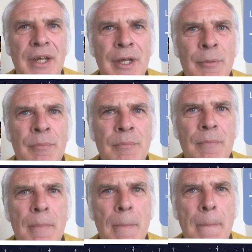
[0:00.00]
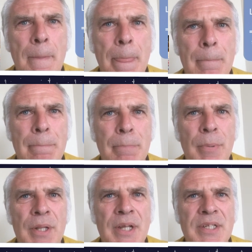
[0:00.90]

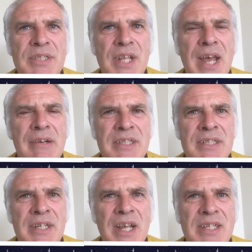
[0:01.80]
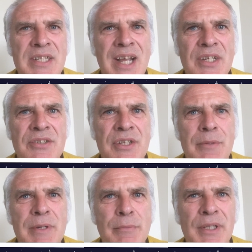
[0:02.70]
But it's there as an extra
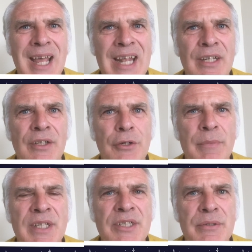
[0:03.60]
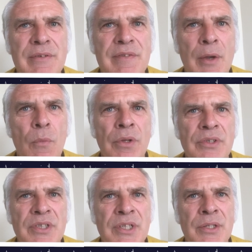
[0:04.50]
that people can come into if they
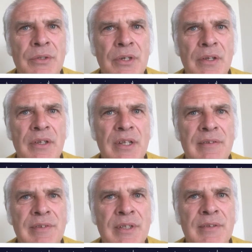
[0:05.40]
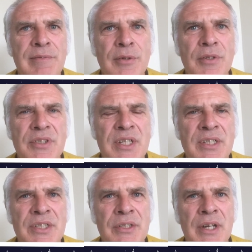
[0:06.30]
want to do, not that they feel forced
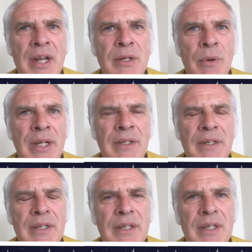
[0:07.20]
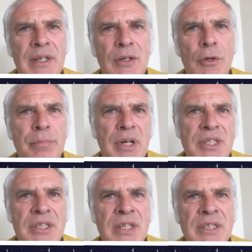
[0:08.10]
into in any way or
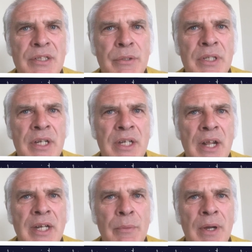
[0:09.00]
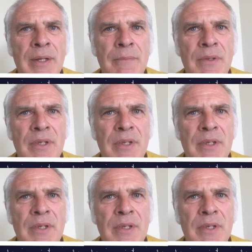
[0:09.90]
pressured into in any way.